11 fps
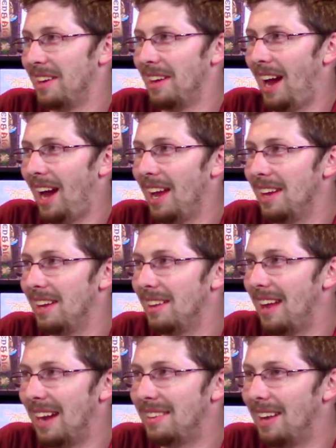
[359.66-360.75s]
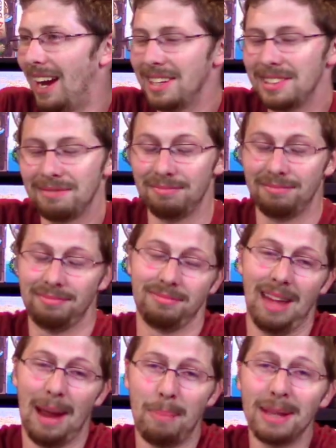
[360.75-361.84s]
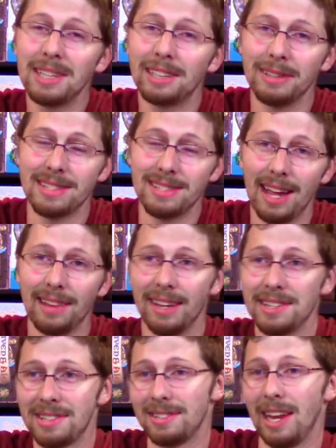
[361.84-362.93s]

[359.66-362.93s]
I basically said, let's just